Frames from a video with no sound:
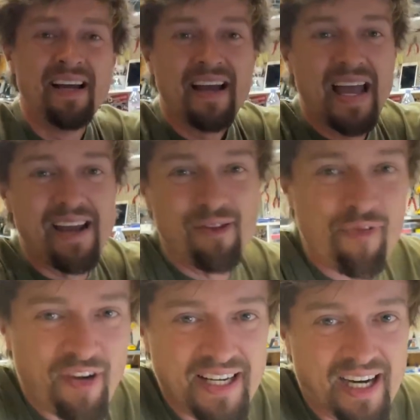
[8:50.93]

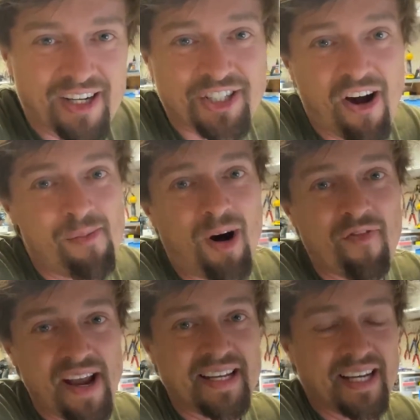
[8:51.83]
Everything that I show on my
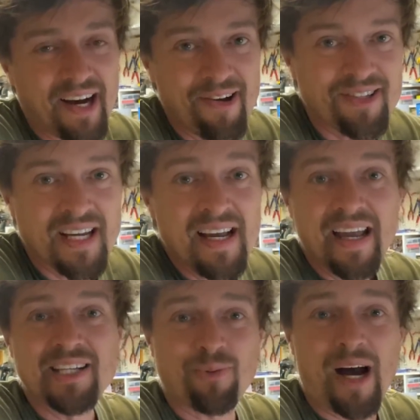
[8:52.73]
videos
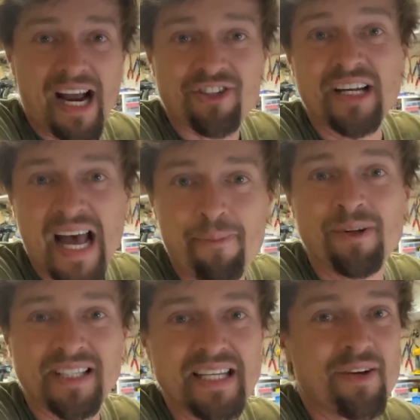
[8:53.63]
is what actually
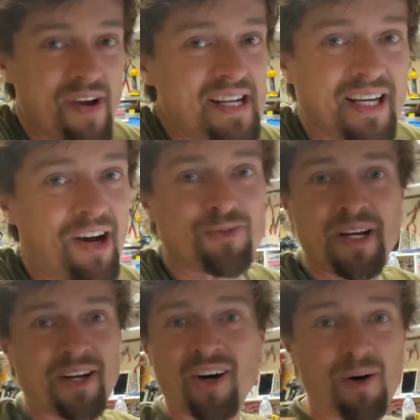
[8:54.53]
happens in the videos. When
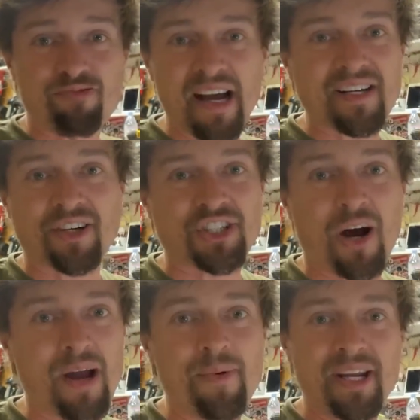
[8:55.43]
a car breaks, I show
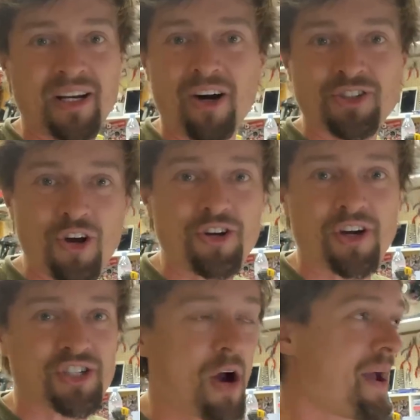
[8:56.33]
it. When a car's good, I
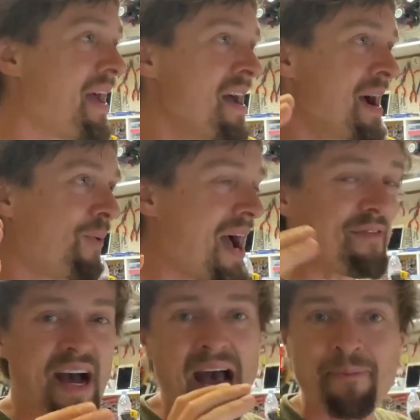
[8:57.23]
show it.
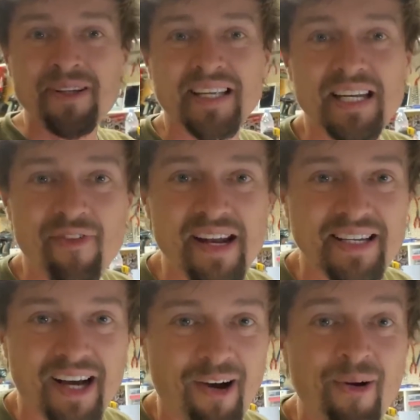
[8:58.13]
Whatever happens in the
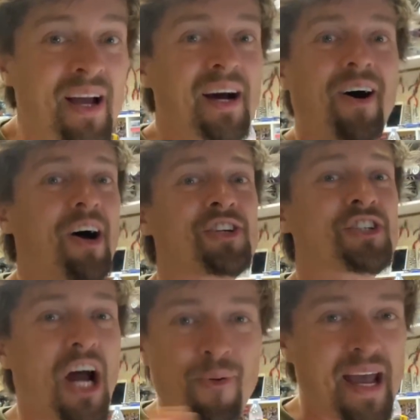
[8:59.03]
video, I
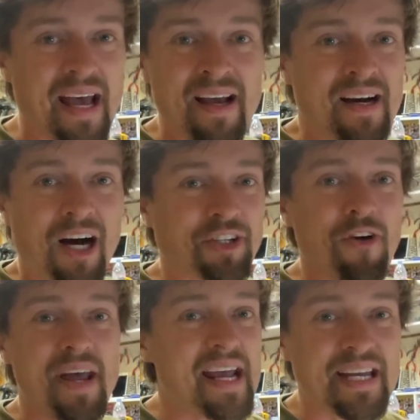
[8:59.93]
show it. I
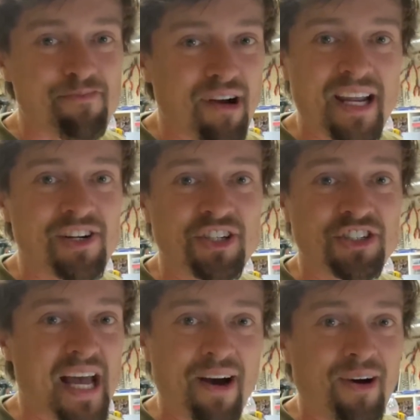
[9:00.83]
don't edit breakages
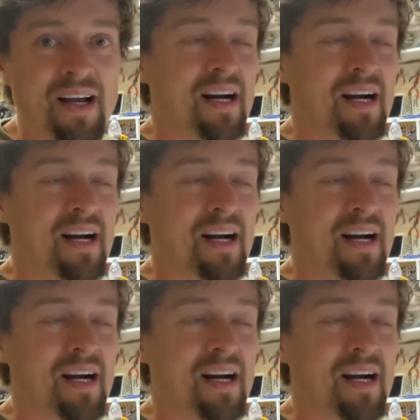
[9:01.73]
out.